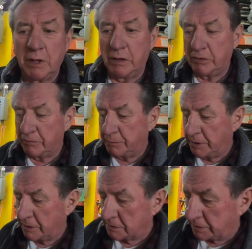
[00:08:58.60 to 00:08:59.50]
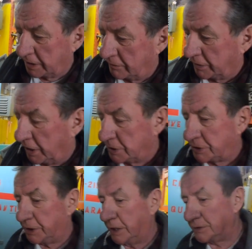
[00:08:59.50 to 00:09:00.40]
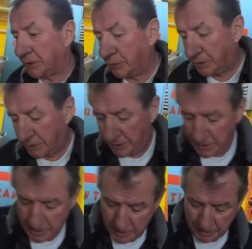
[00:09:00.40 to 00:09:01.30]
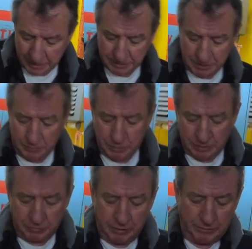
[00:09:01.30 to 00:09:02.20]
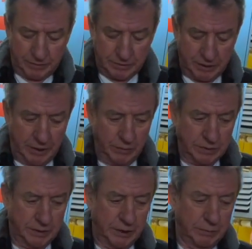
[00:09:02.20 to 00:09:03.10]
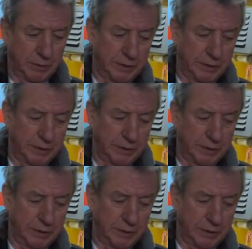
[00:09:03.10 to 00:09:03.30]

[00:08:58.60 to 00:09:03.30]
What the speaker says: A drift meter is a navigation aid, so when they can see what the drift sideways of the airplane